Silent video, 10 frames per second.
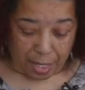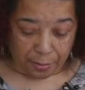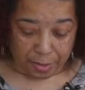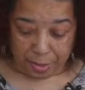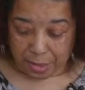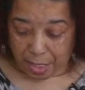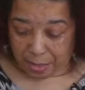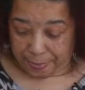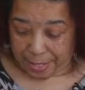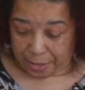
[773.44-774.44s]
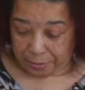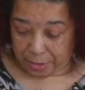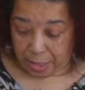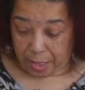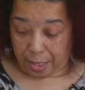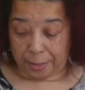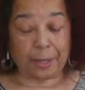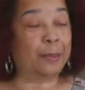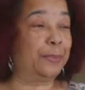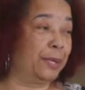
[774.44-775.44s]
we're going to talk about
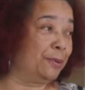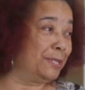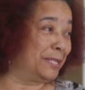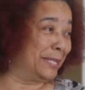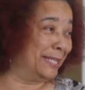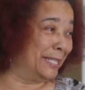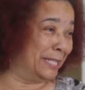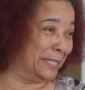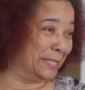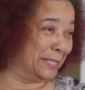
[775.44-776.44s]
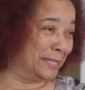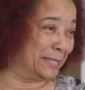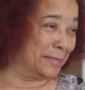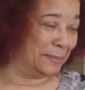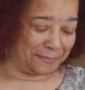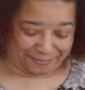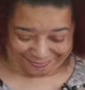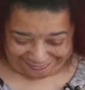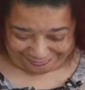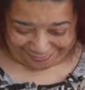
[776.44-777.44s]
appearance and cleanliness.
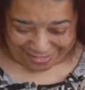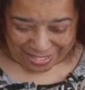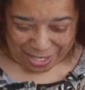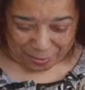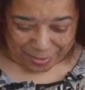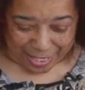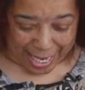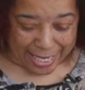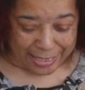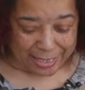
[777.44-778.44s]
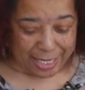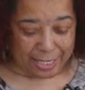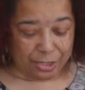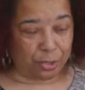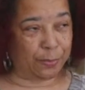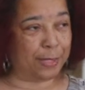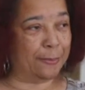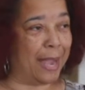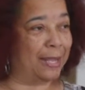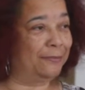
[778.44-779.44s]
We ask that you be
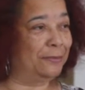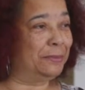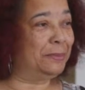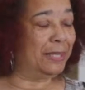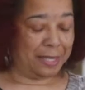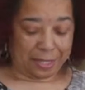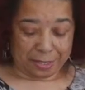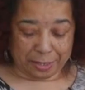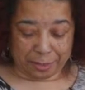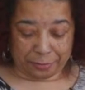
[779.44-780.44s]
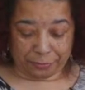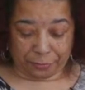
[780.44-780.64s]
mindful of